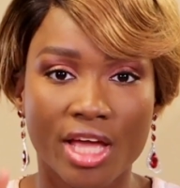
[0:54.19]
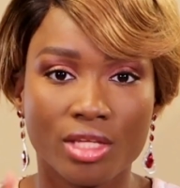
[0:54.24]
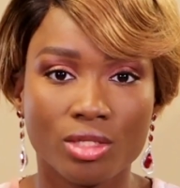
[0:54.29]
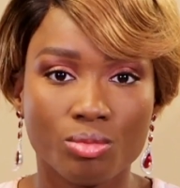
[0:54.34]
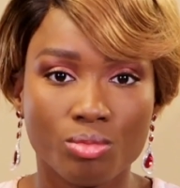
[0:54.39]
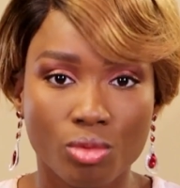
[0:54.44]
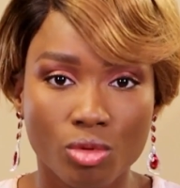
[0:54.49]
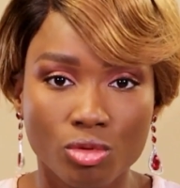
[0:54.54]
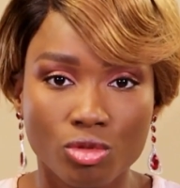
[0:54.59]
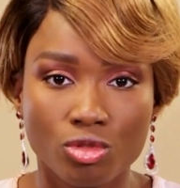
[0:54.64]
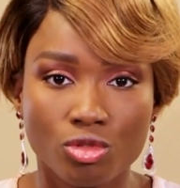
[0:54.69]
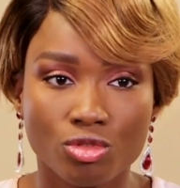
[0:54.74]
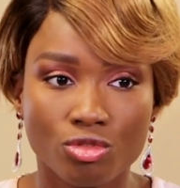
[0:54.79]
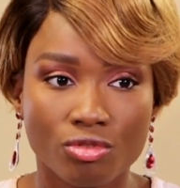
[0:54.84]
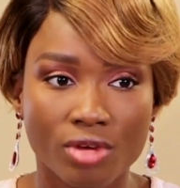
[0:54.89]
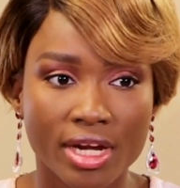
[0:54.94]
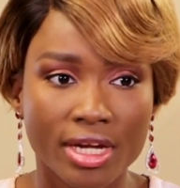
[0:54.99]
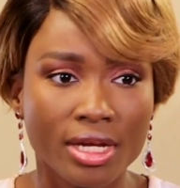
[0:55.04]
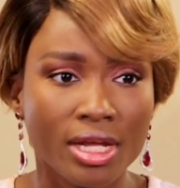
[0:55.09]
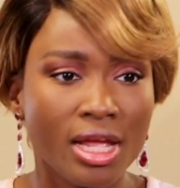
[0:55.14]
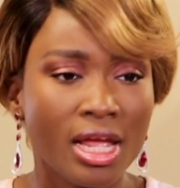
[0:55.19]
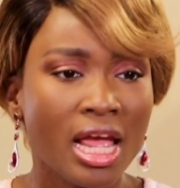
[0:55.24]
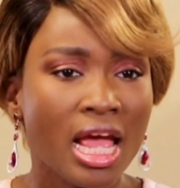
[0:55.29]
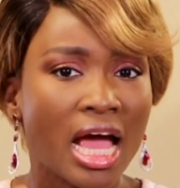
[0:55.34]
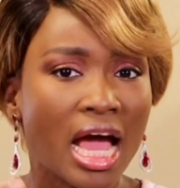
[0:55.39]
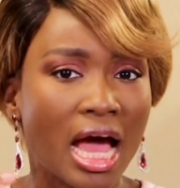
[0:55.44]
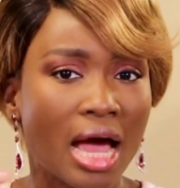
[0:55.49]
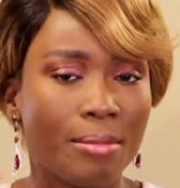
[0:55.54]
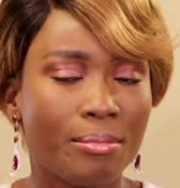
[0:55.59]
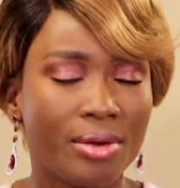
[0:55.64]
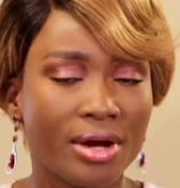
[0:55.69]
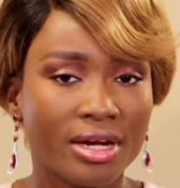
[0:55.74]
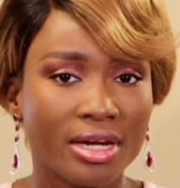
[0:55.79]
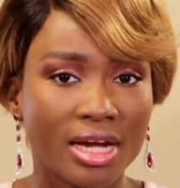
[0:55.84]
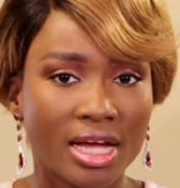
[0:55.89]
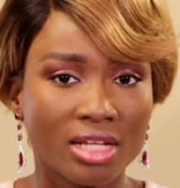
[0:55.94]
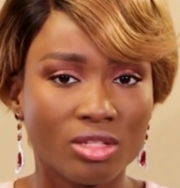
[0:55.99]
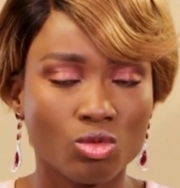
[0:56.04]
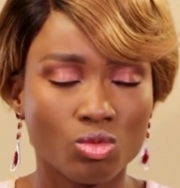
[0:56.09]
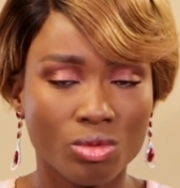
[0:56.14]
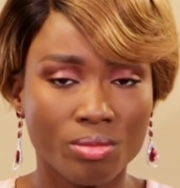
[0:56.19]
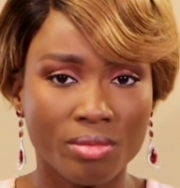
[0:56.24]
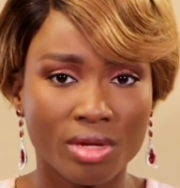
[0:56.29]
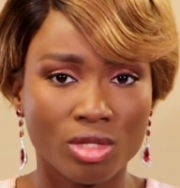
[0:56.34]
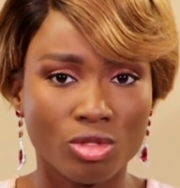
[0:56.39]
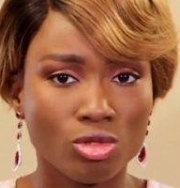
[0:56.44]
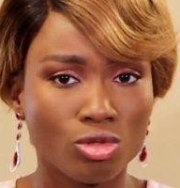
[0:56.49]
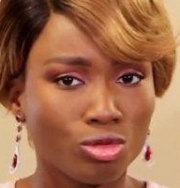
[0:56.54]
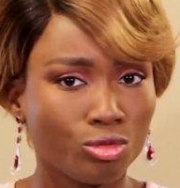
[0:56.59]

are exposed to, right? And pregnant women